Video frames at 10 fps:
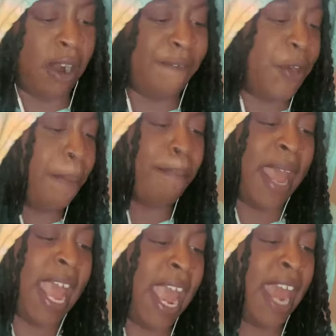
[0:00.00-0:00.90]
if you're
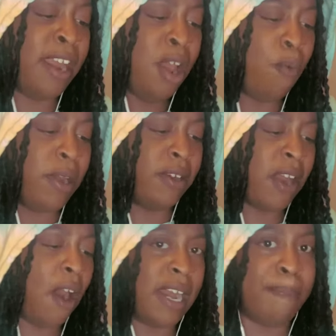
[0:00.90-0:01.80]
mad when you're
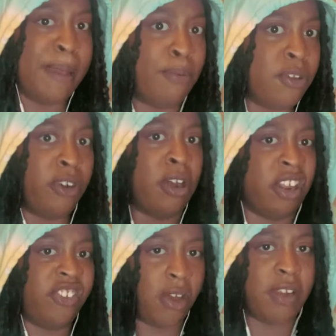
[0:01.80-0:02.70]
talking to people, you're going to
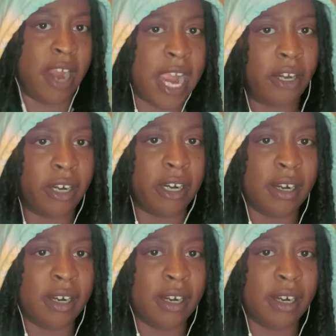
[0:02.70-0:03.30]
show your anger.